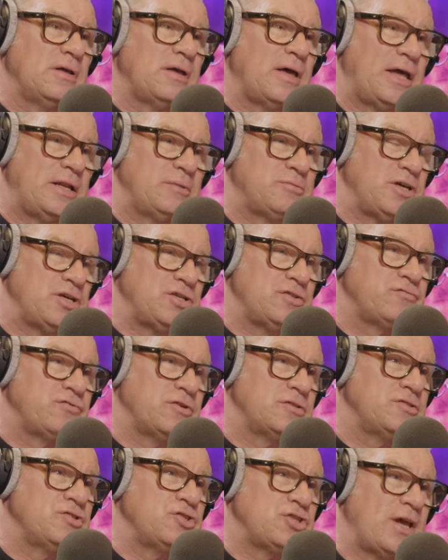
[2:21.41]
adaptation of
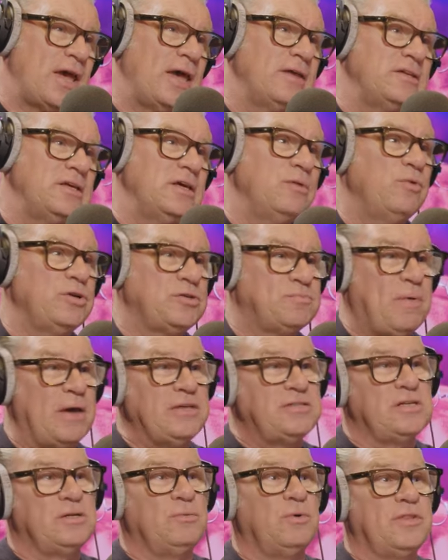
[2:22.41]
Tristan Shandy, in which
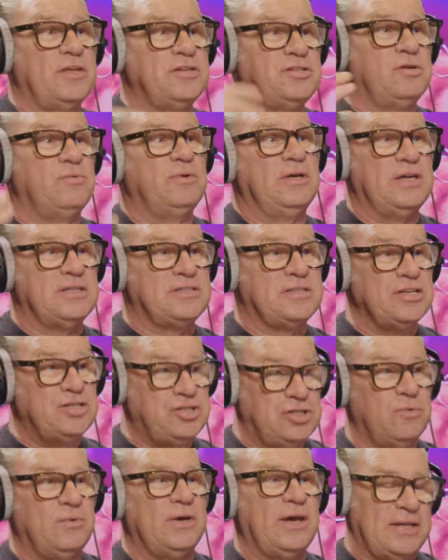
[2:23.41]
basically what they're doing is they're
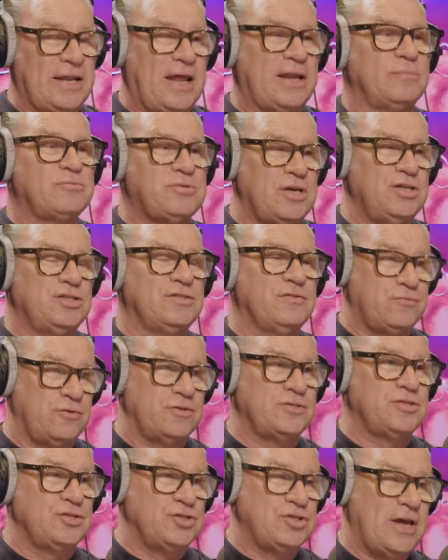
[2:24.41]
doing an adaptation of
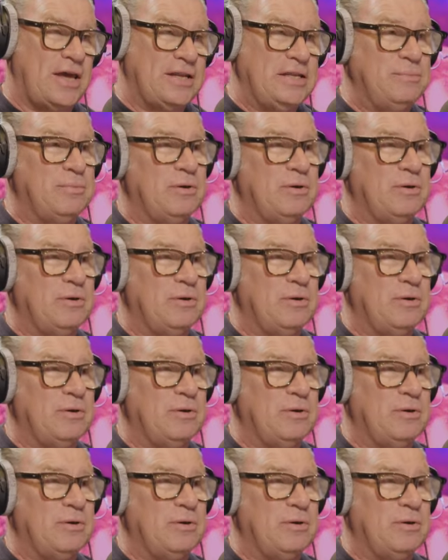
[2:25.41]
Tristan Shandy,